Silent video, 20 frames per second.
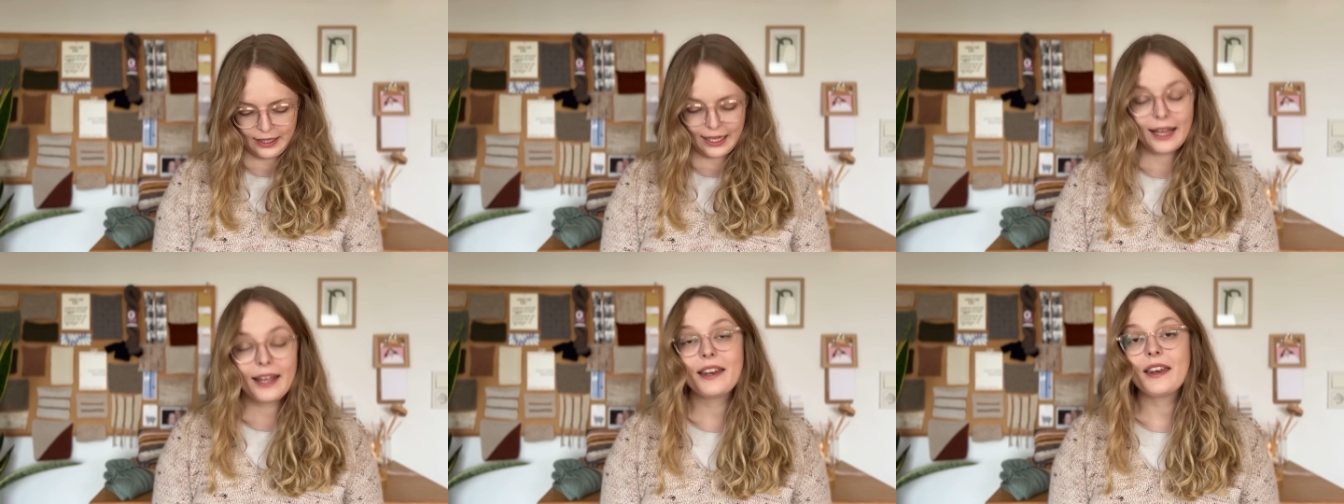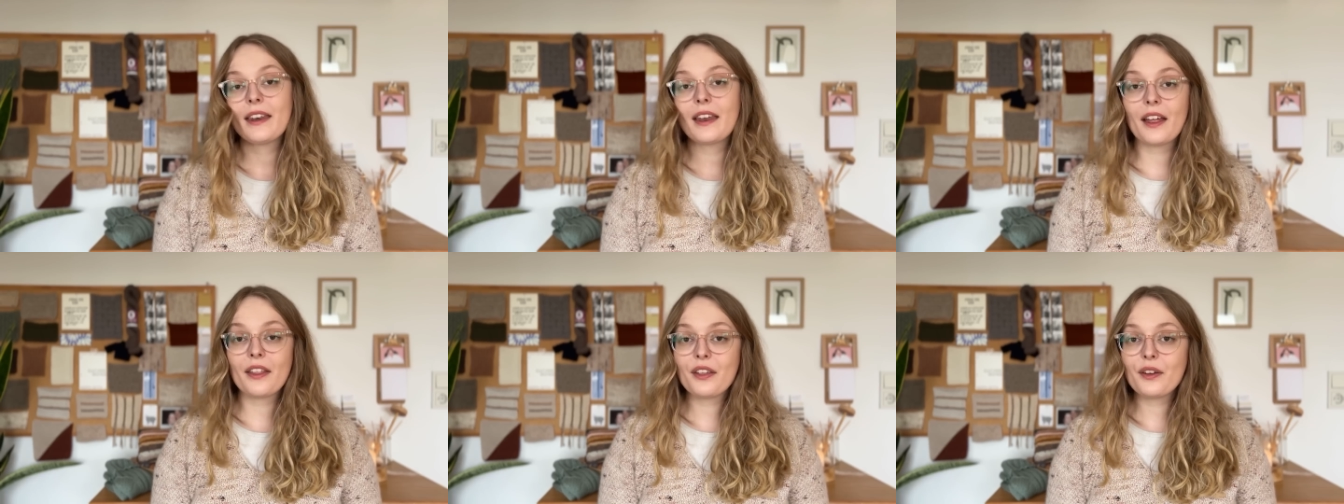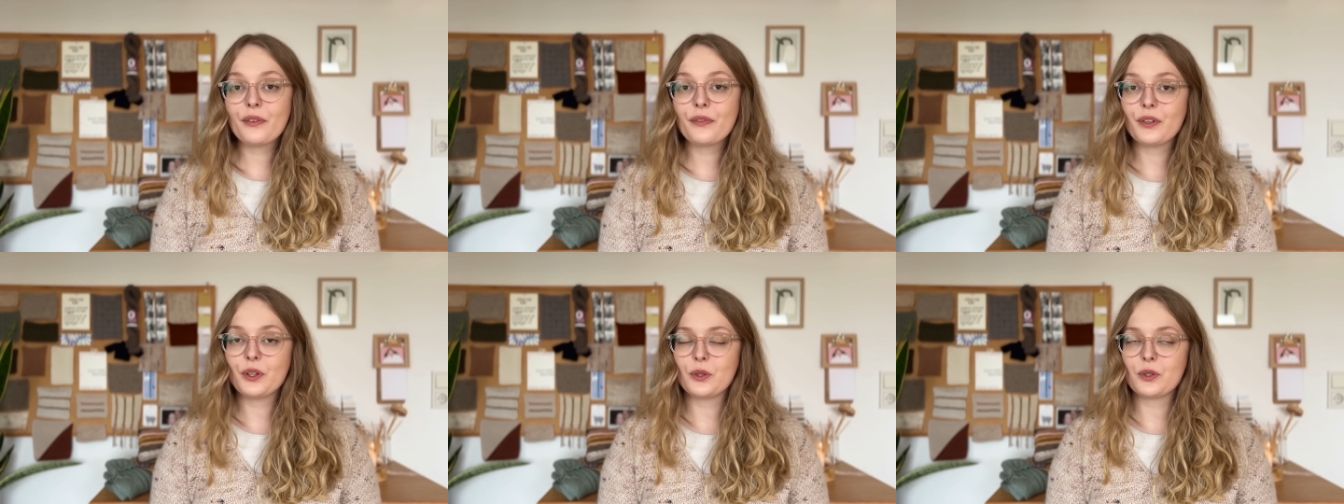Another
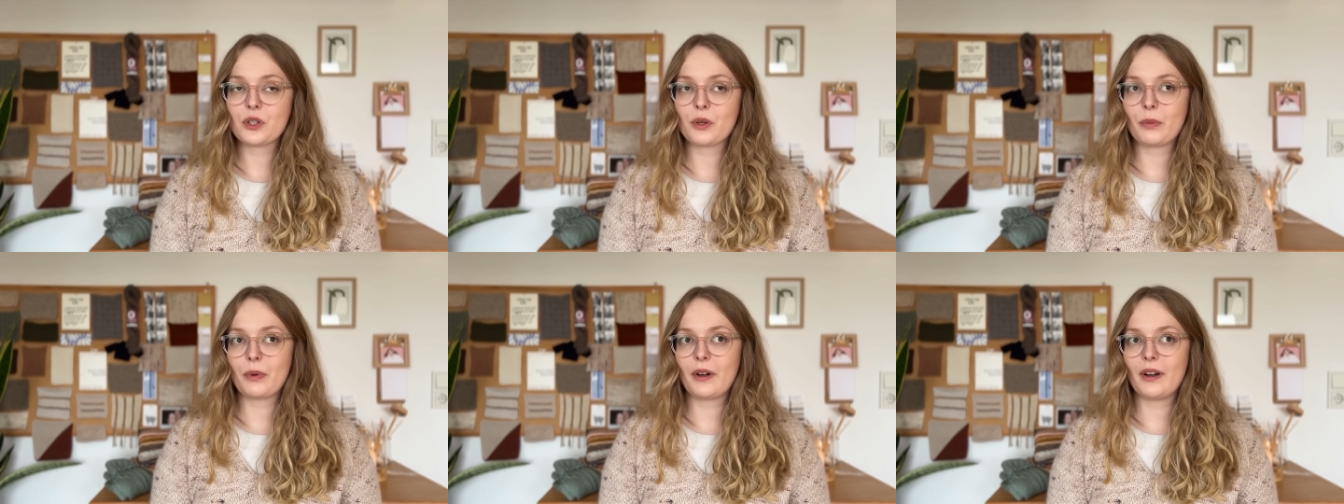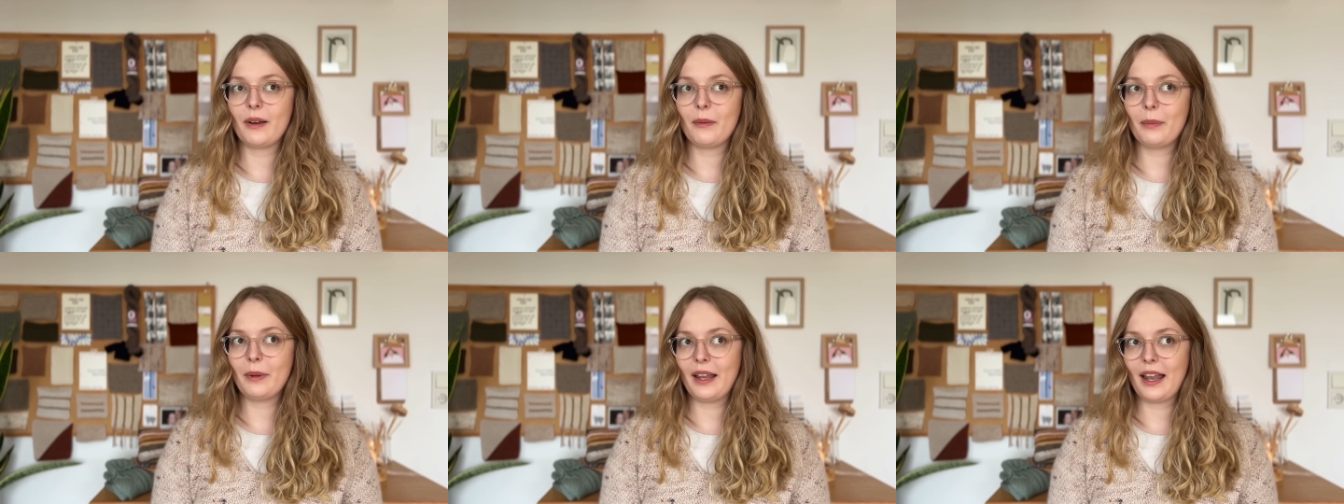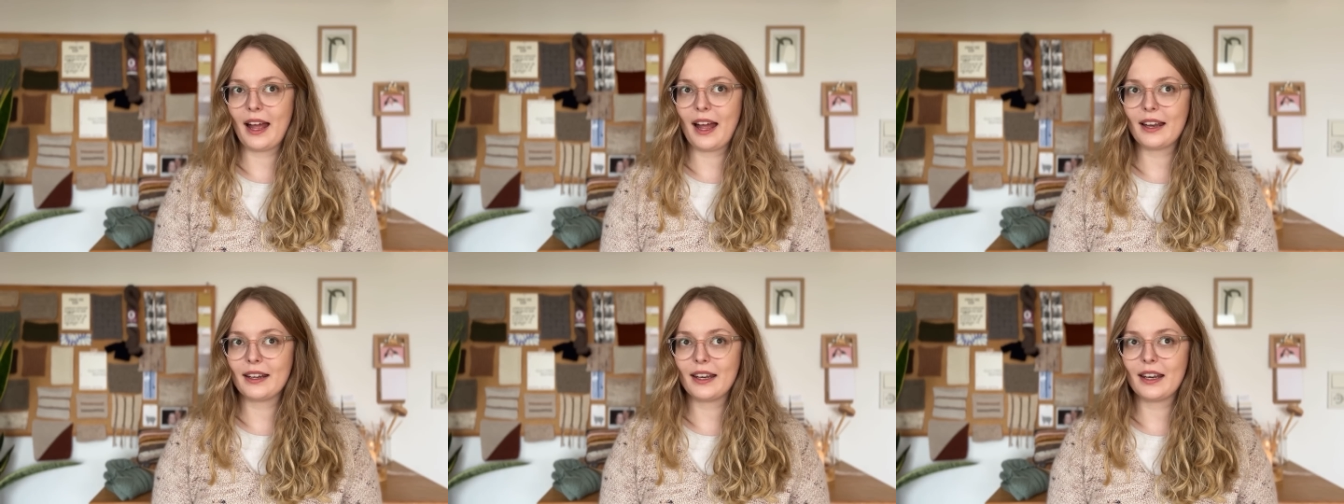future
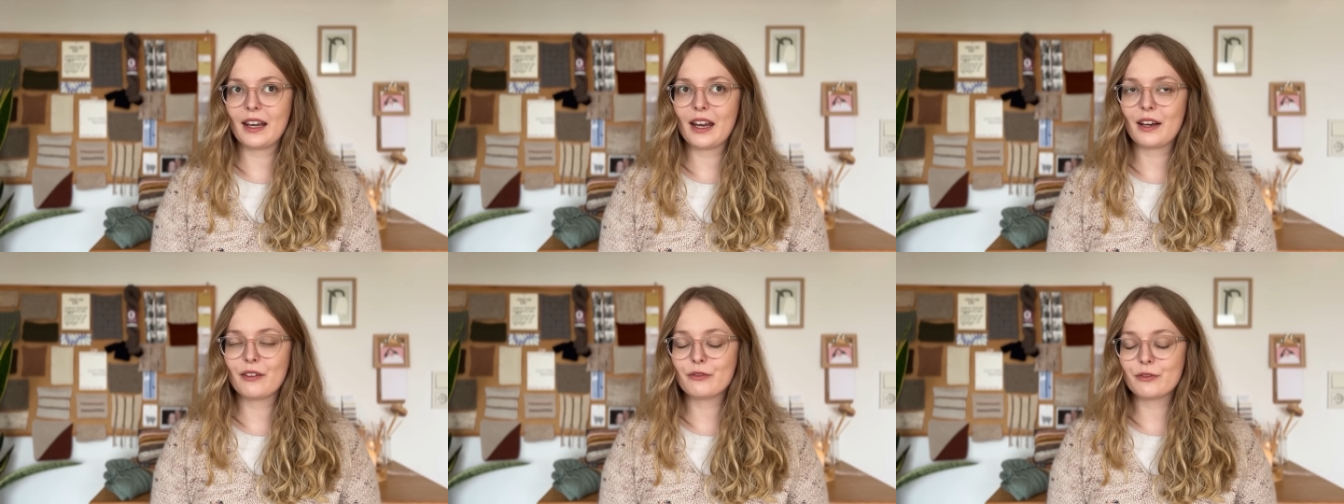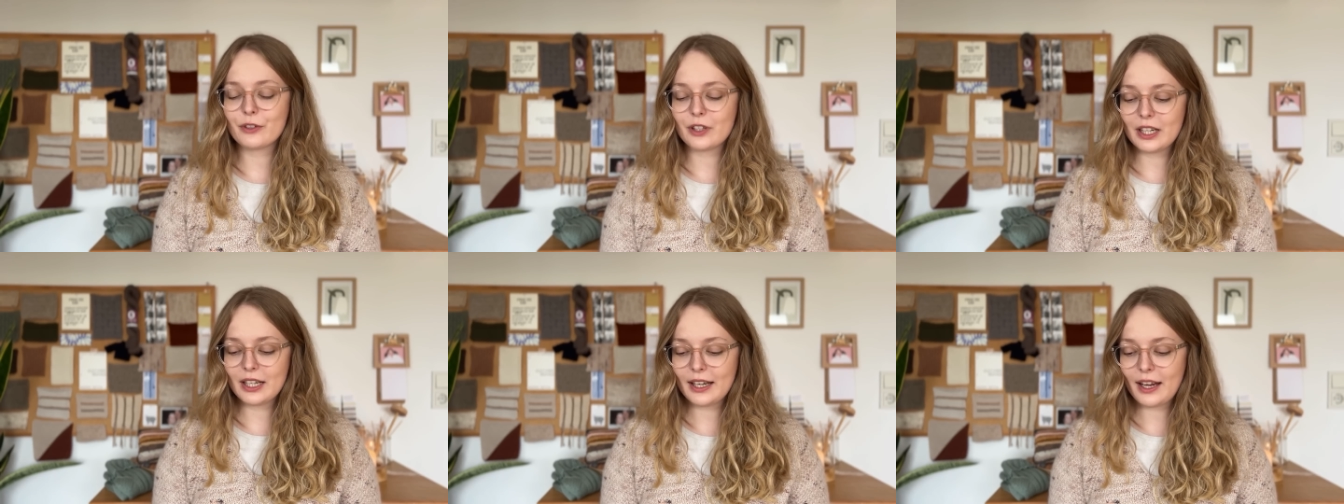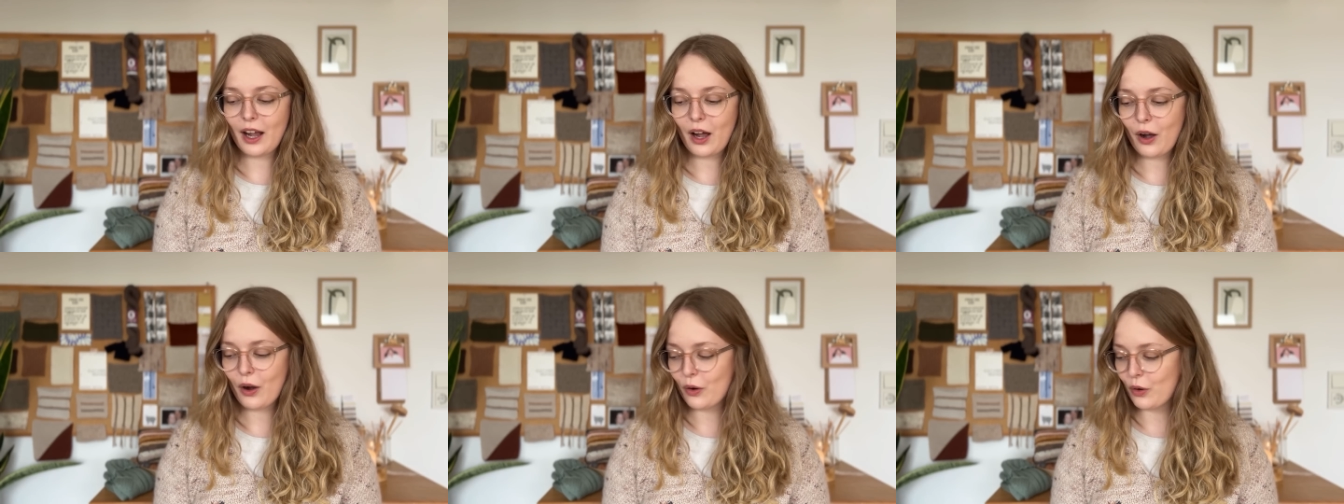plan, and I really
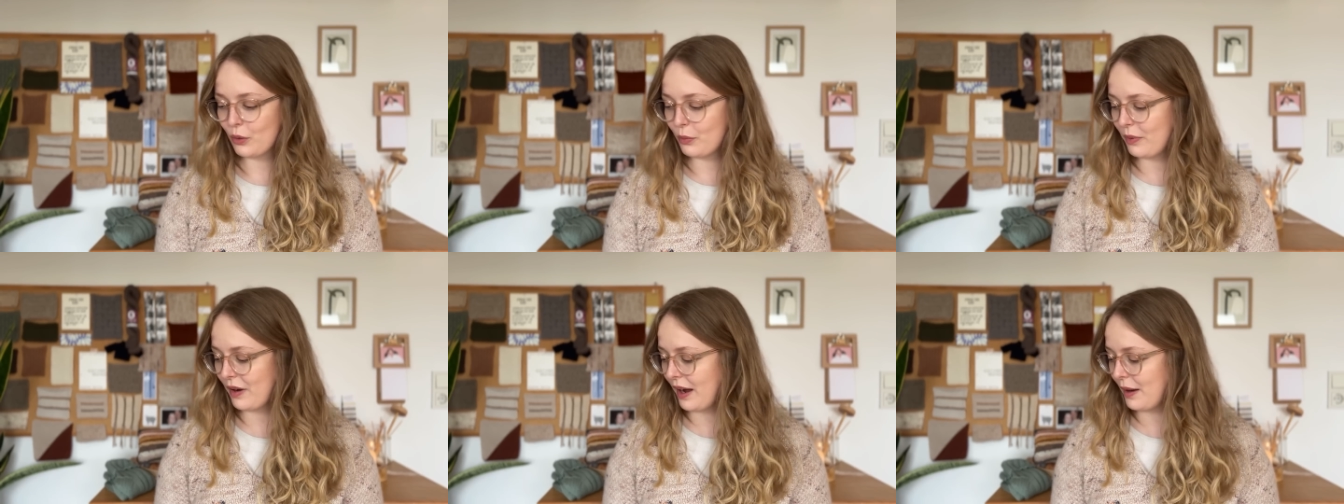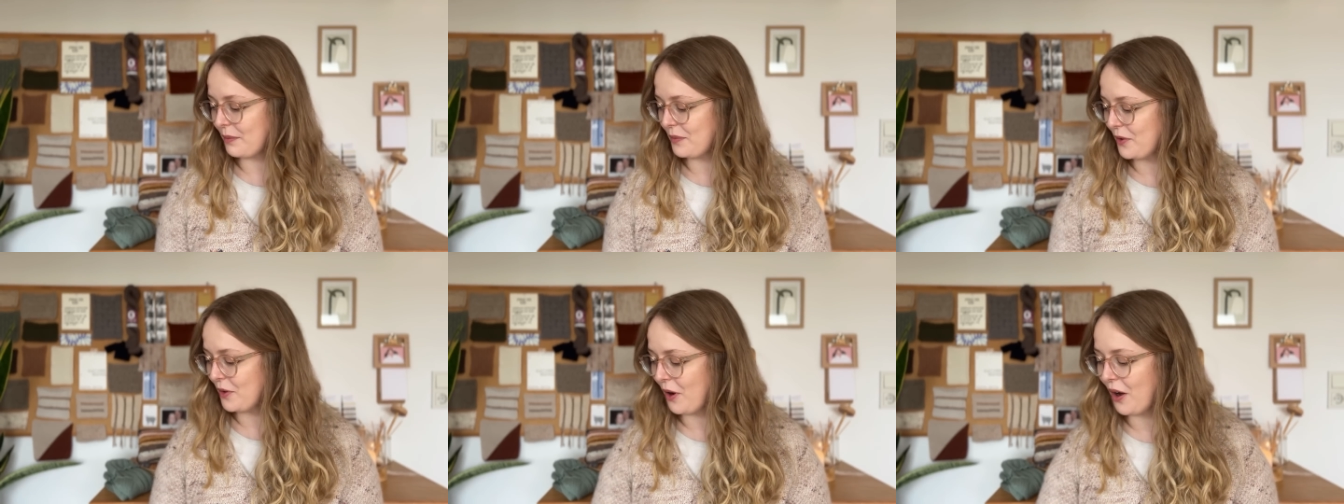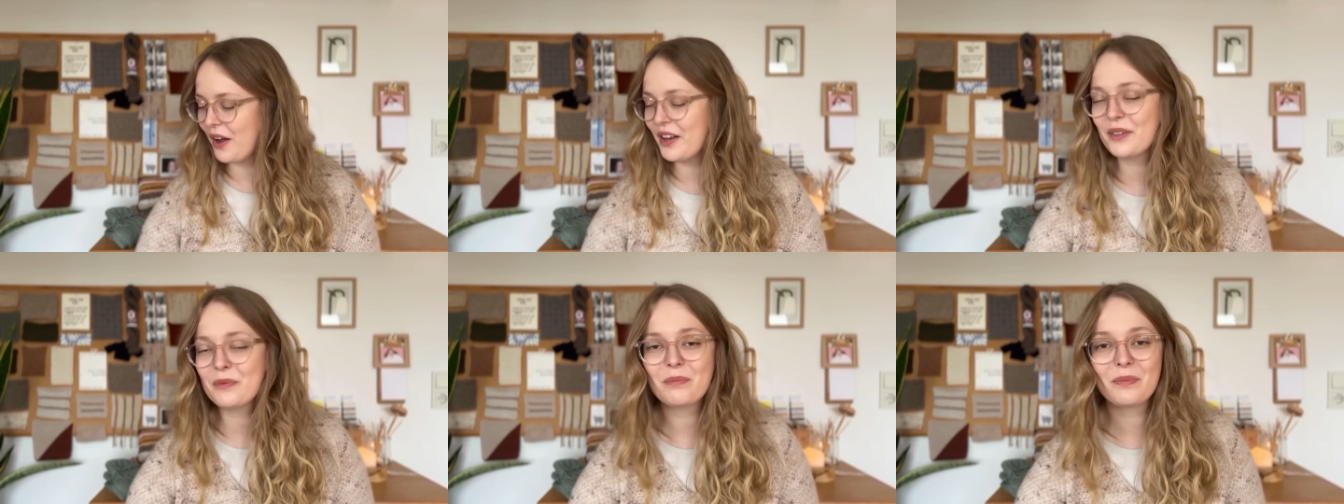hope I'm not